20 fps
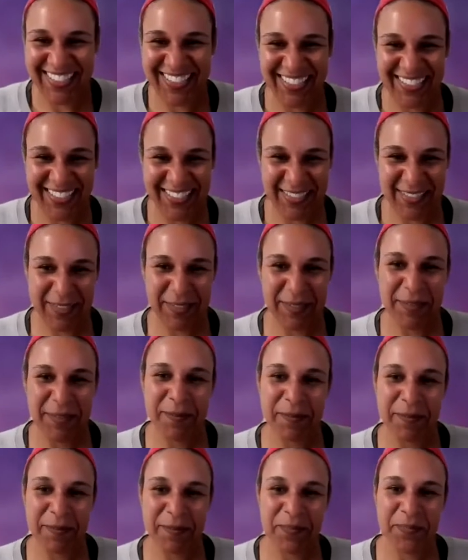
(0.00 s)

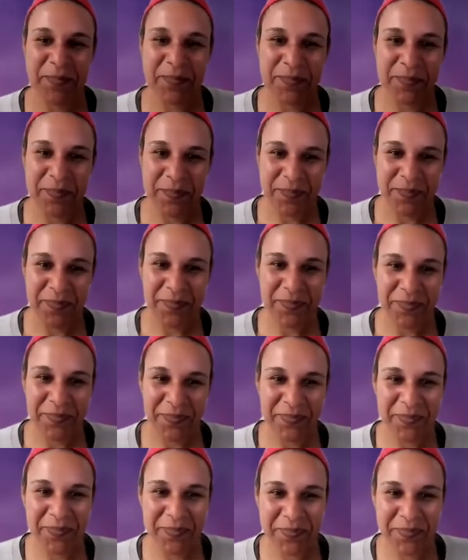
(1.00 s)

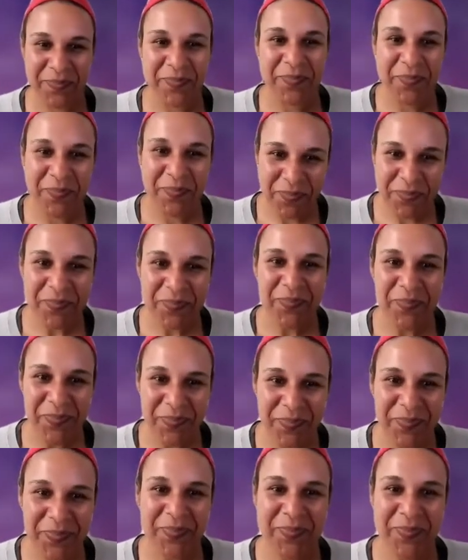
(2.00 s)

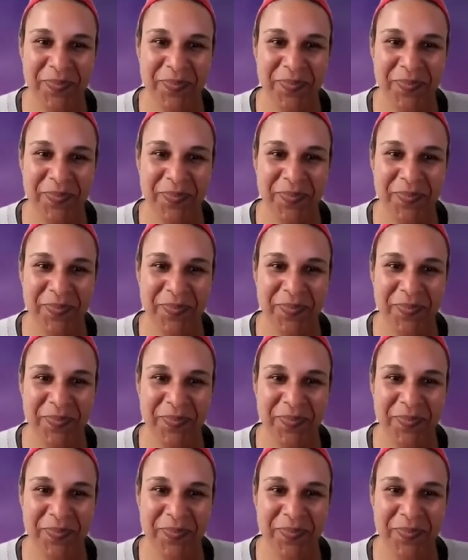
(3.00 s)
No words are spoken by the person on screen.